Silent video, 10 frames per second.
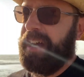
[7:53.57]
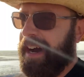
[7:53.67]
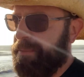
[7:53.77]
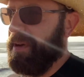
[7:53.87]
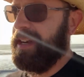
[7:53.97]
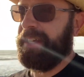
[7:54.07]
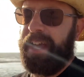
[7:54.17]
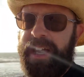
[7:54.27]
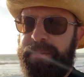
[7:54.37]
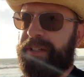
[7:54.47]
I'm betting
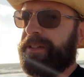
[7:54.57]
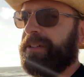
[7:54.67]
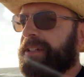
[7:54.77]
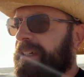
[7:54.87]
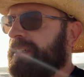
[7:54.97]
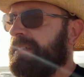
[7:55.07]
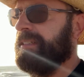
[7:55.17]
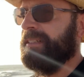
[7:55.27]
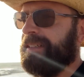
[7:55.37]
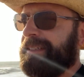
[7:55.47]
absolutely.
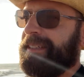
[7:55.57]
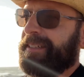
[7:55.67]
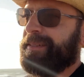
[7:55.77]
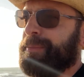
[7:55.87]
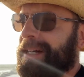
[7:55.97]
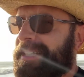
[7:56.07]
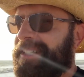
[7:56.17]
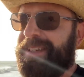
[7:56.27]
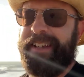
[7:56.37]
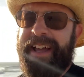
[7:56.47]
But
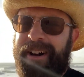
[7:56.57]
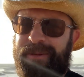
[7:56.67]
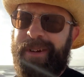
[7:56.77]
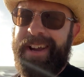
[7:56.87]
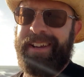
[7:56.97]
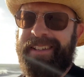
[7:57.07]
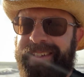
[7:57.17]
just an outright